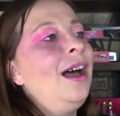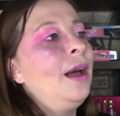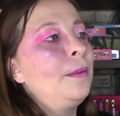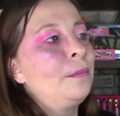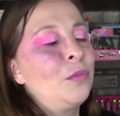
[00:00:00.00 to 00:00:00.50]

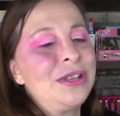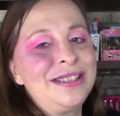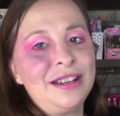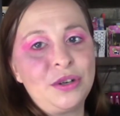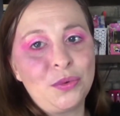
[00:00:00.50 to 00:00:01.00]
Ones
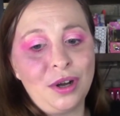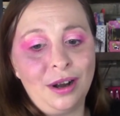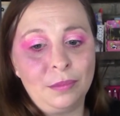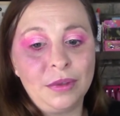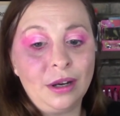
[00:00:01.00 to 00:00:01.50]
that don't
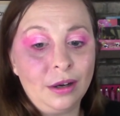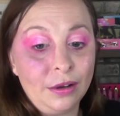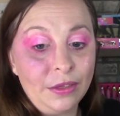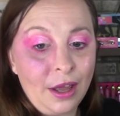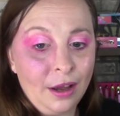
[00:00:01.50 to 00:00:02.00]
harm the
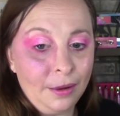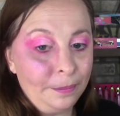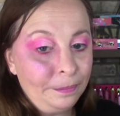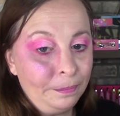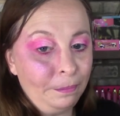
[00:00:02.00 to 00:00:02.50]
earth.
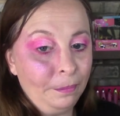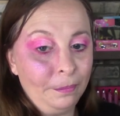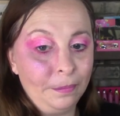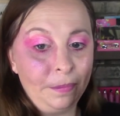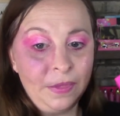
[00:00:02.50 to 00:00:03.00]

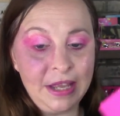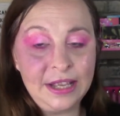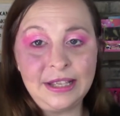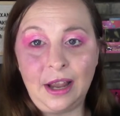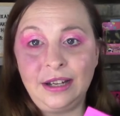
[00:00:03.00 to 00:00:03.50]

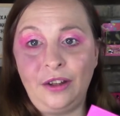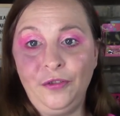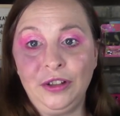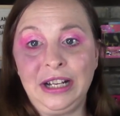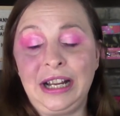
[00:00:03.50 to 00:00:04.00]
This I
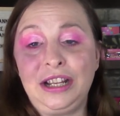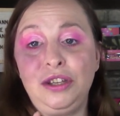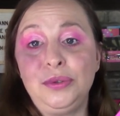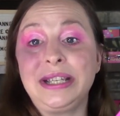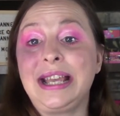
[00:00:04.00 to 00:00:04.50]
definitely like
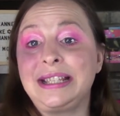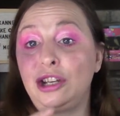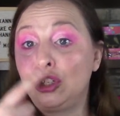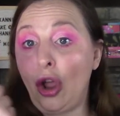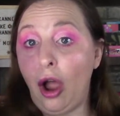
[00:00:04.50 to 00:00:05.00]
using as a
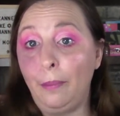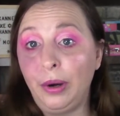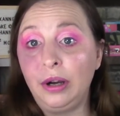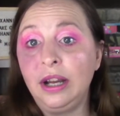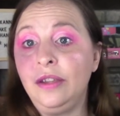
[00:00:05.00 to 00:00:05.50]

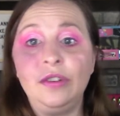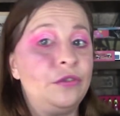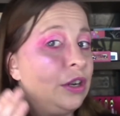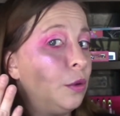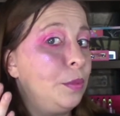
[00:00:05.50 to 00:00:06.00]
topper. Even if
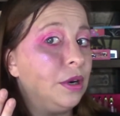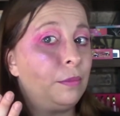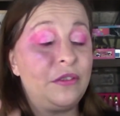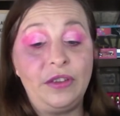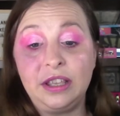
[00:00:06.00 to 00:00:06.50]
I don't put it on
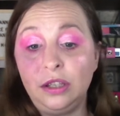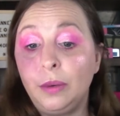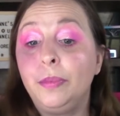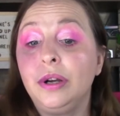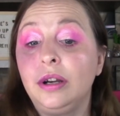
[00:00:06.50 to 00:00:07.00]
my face, you
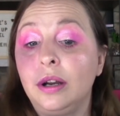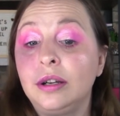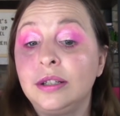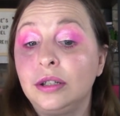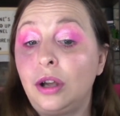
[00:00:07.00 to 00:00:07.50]
can put it on
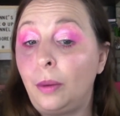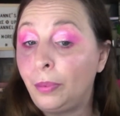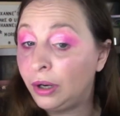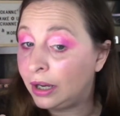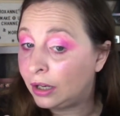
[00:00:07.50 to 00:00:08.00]
as a
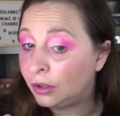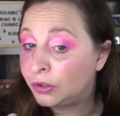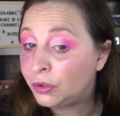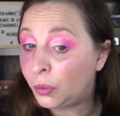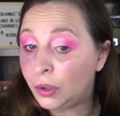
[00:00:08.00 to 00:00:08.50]
topper and it
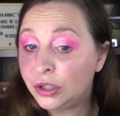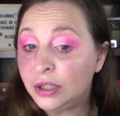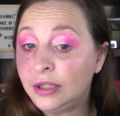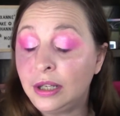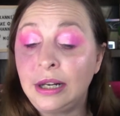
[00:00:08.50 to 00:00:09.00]
looks
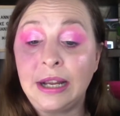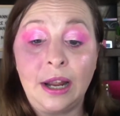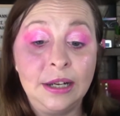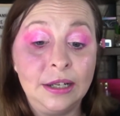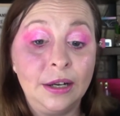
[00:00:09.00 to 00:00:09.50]
gorgeous like
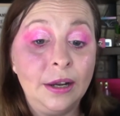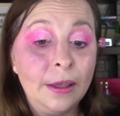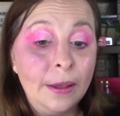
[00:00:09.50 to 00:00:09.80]
I did.